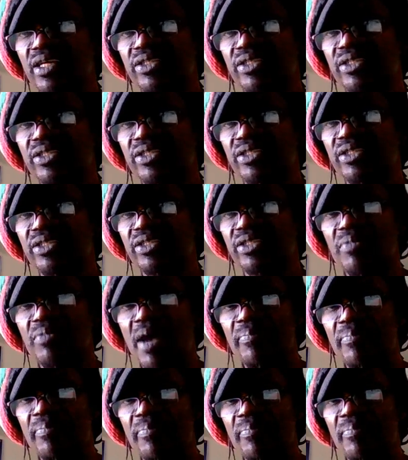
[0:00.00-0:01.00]
to my
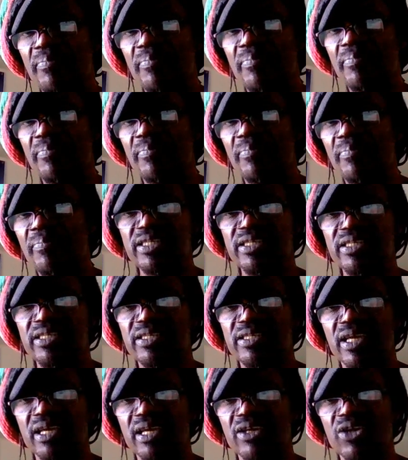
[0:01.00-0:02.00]
people in,
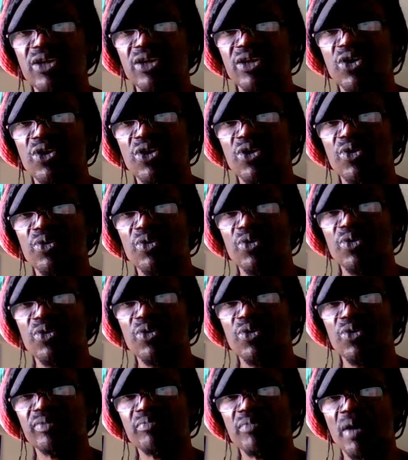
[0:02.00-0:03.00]

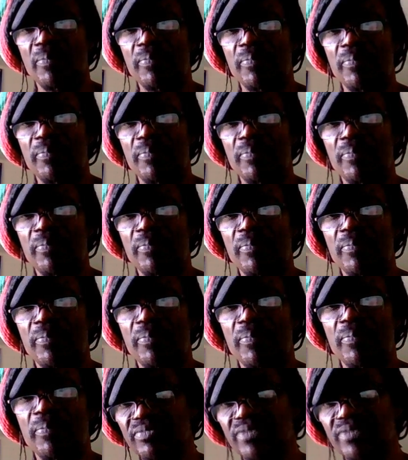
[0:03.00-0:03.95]
my people in Compton.